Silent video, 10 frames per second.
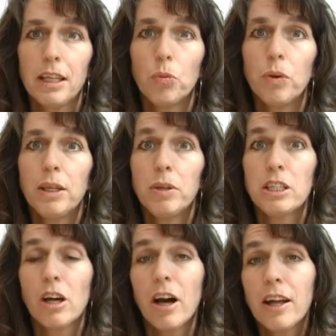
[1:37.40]
When we
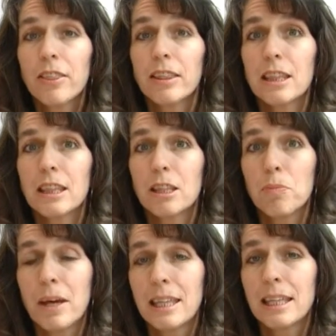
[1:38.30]
taught the
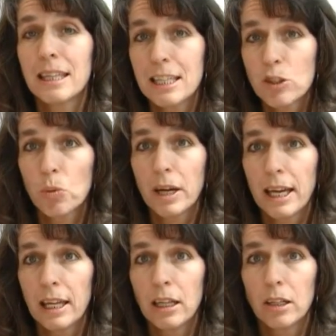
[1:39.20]
method this
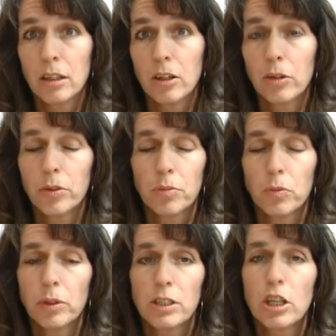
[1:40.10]
way, or
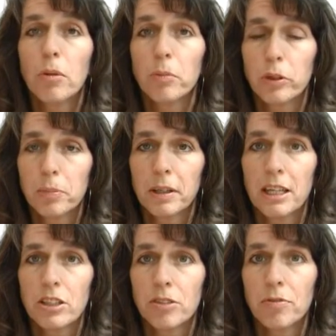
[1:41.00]
when we taught
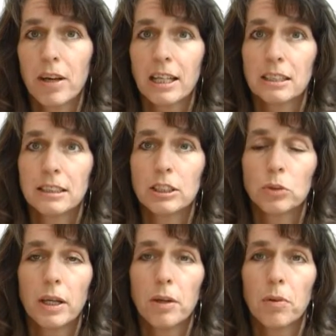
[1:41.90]
multiplication facts
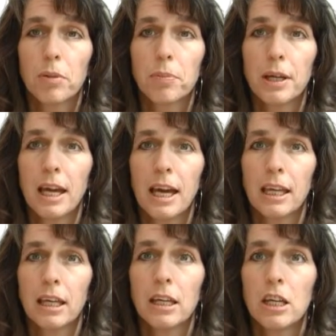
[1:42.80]
this way with
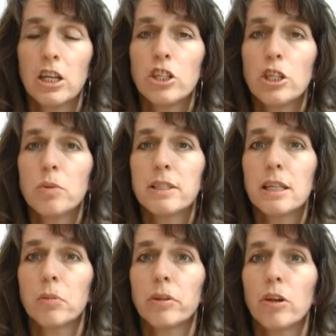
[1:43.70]
Brianna, she was
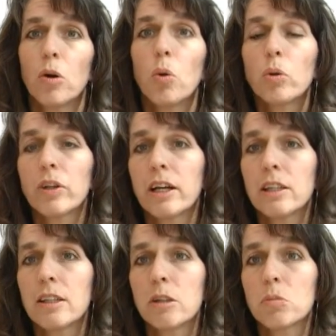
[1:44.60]
able to hold
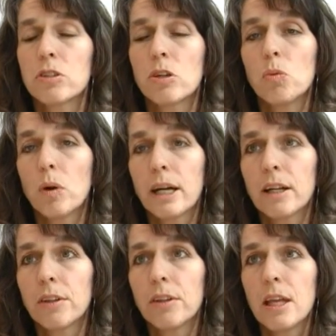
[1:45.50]
on to them so
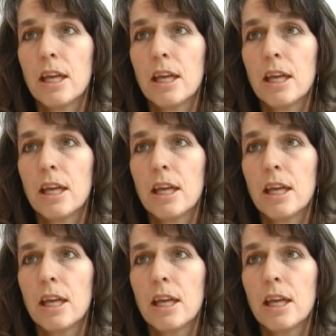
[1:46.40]
well